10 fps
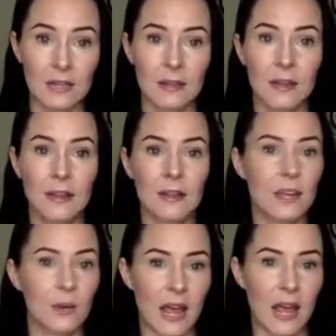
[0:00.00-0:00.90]
Ian.
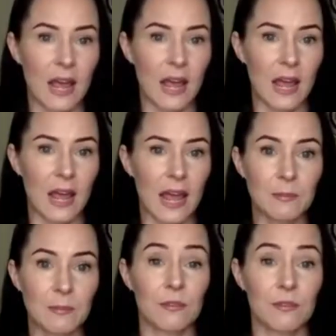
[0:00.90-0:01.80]
They don't have
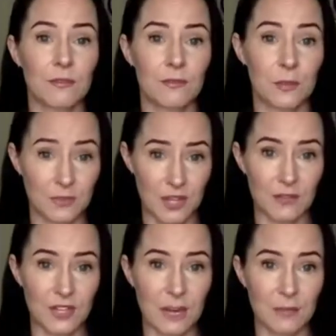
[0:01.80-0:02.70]
names, but they give
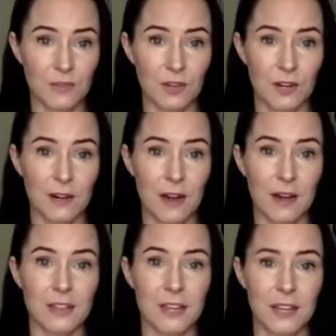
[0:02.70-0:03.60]
themselves names for
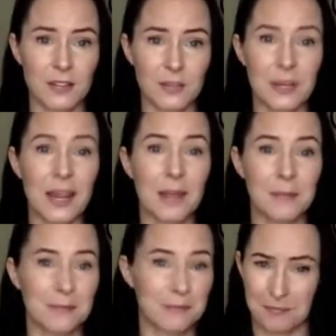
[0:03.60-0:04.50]
our sake, because we
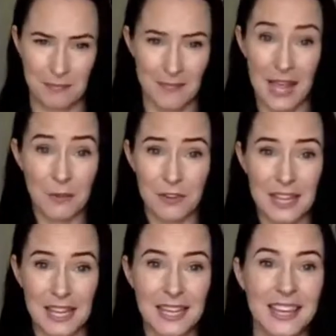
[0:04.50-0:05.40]
name
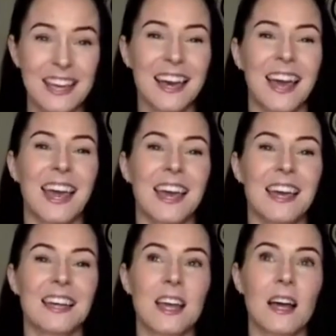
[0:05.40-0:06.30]
everything.
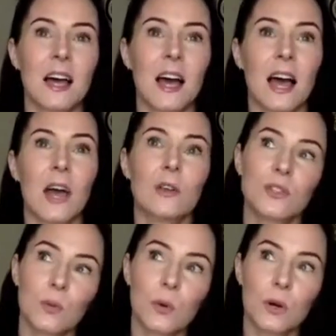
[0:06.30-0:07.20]
And I
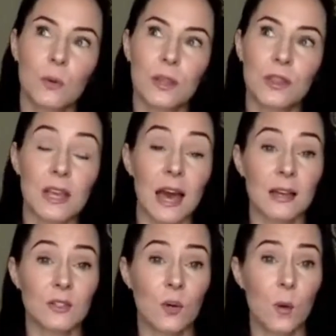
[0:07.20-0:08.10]
also work with the
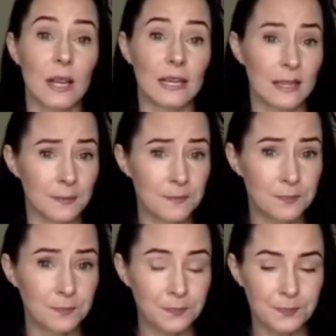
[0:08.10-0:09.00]
goddess Kuan Yin.
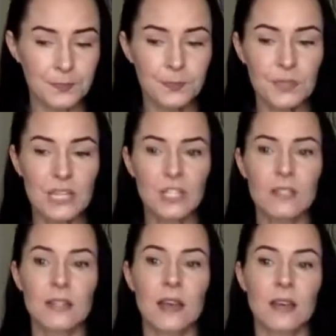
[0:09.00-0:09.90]

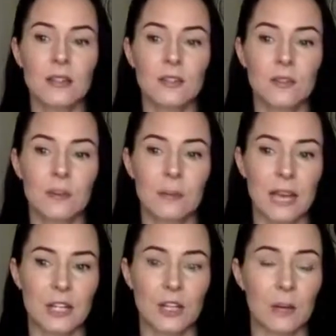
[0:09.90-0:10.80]
She's the goddess of
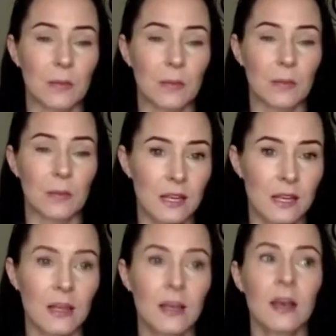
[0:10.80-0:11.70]
compassion and
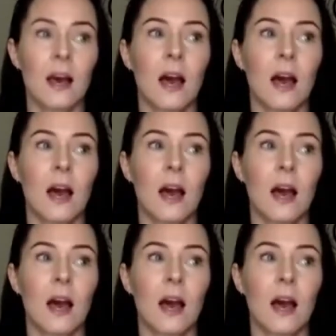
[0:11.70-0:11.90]
mercy.